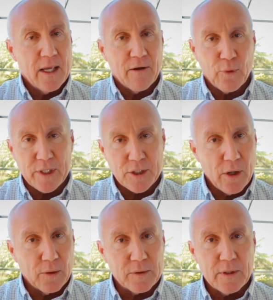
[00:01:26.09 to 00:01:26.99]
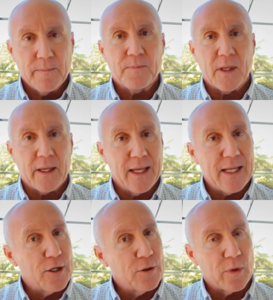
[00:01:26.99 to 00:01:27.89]
If we don't,
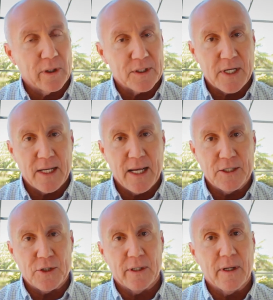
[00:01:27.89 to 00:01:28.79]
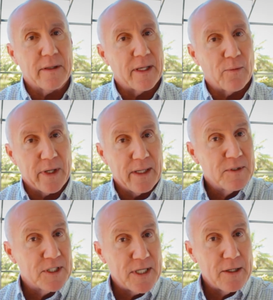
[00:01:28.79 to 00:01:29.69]
any good real estate agent that we
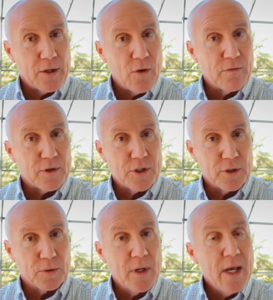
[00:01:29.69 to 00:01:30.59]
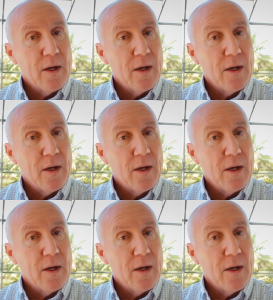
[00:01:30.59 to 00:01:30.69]
send it over to